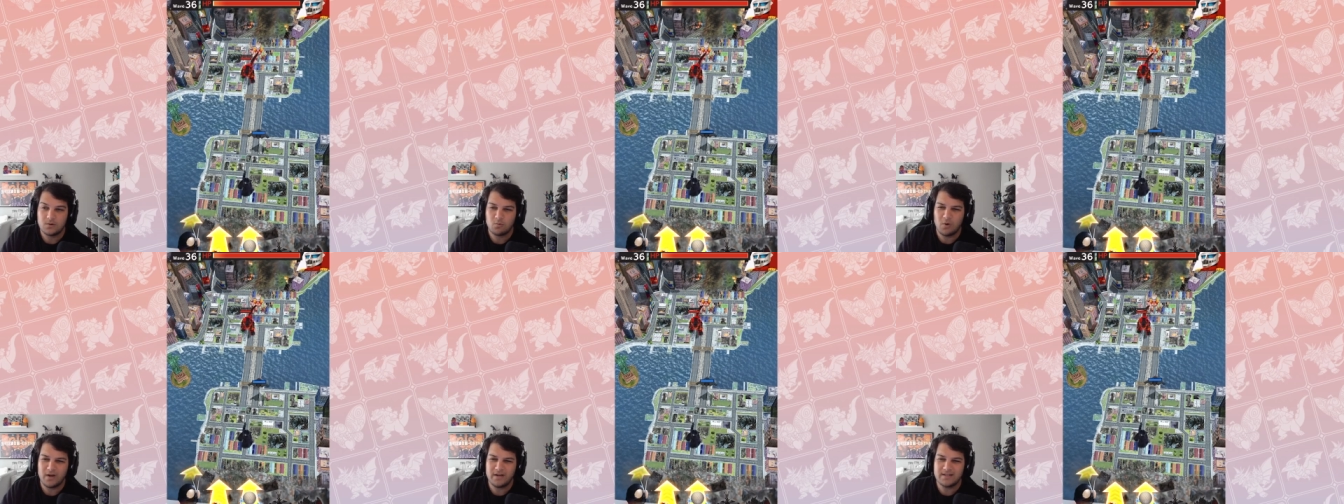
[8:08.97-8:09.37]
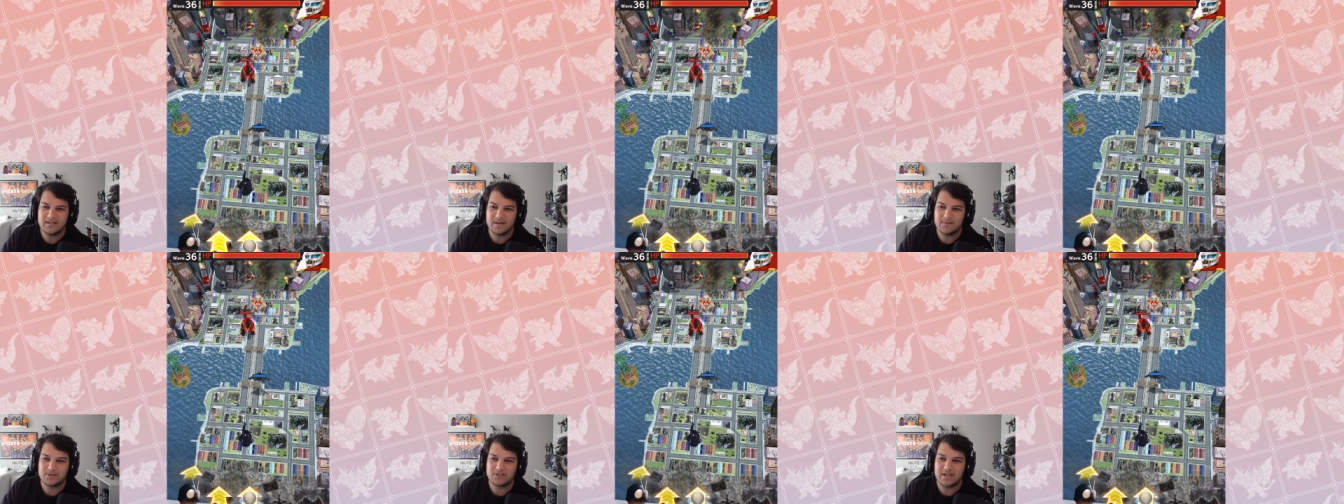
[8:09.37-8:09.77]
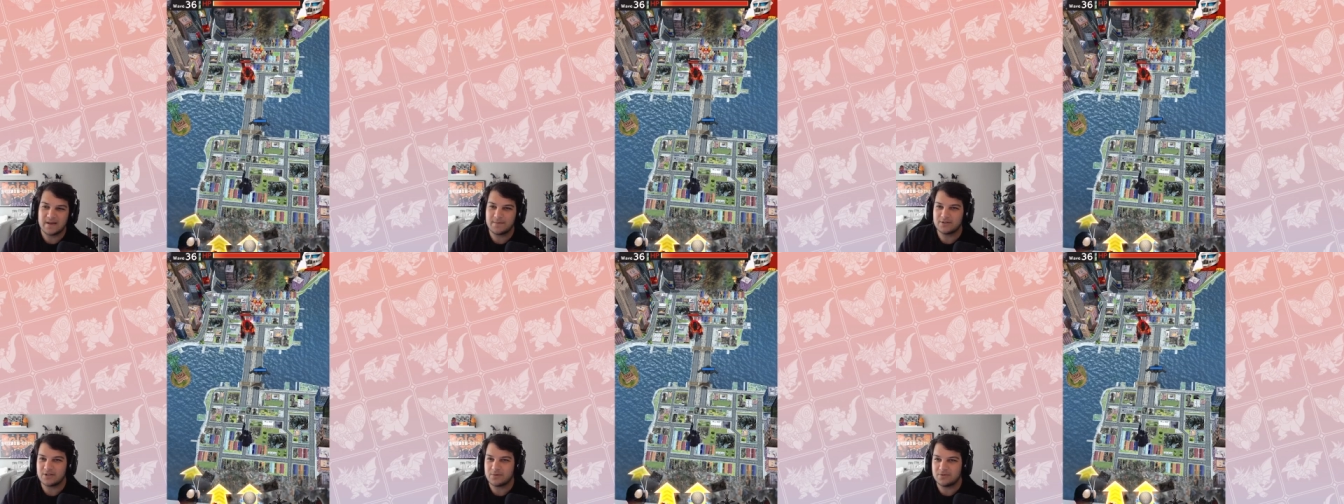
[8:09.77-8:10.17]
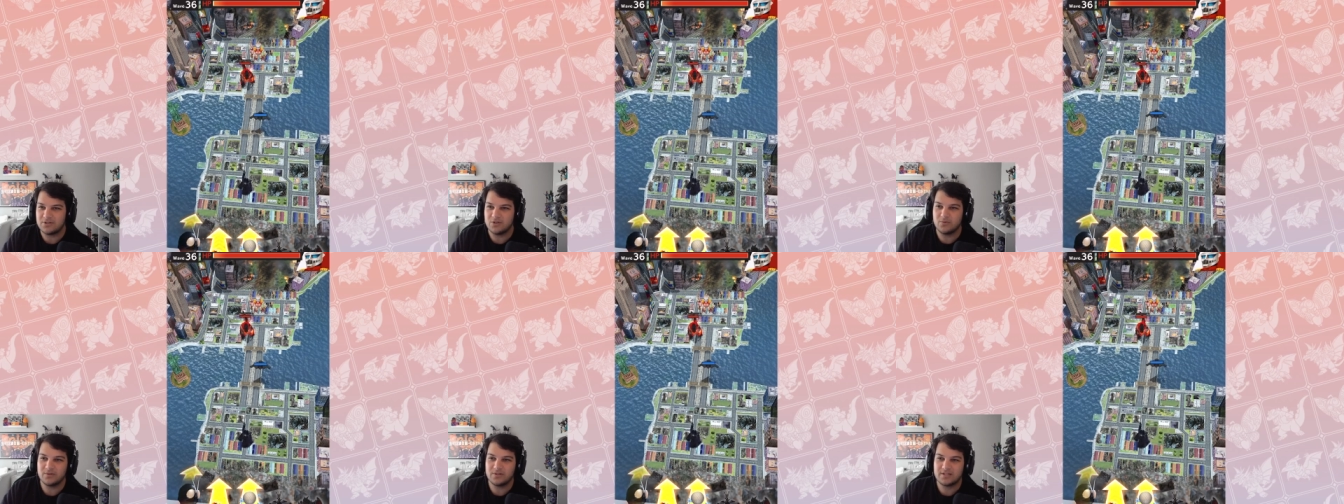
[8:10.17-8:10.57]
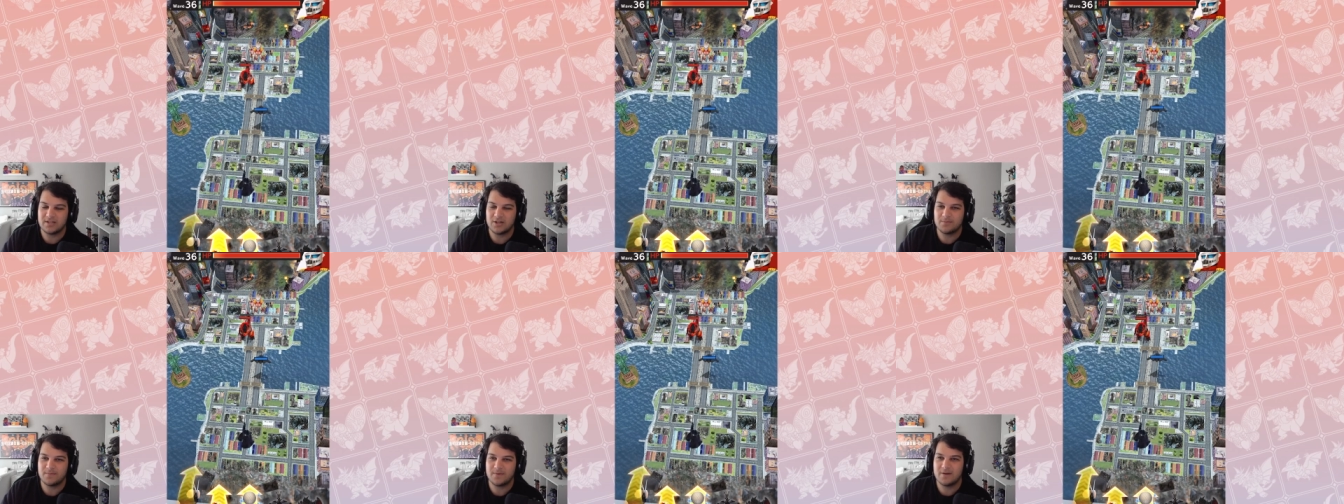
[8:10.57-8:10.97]
I wanted to see how much damage I would do with the
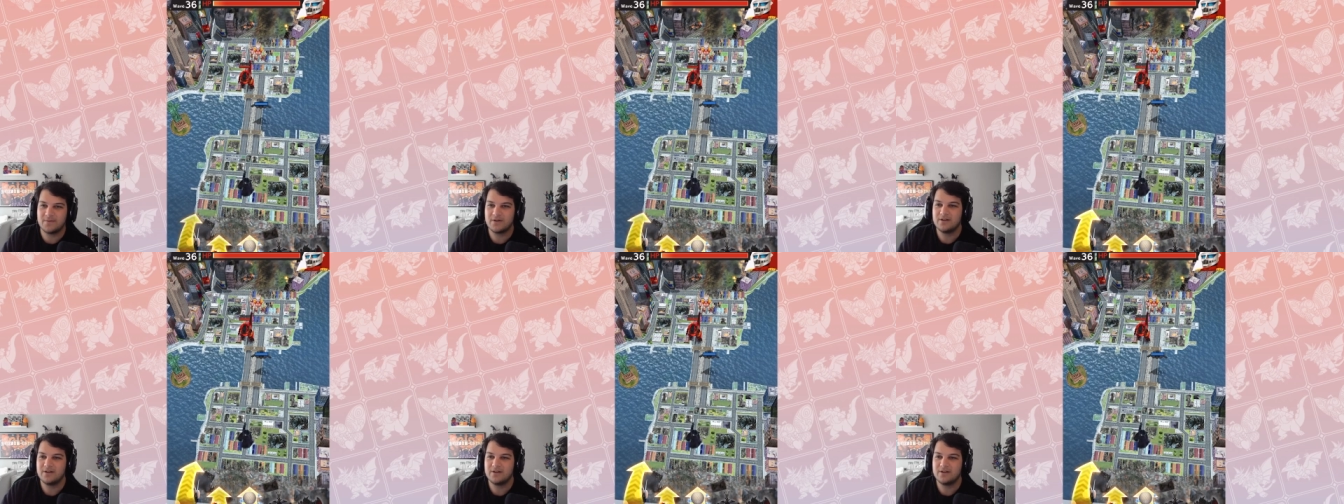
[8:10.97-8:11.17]
Stealth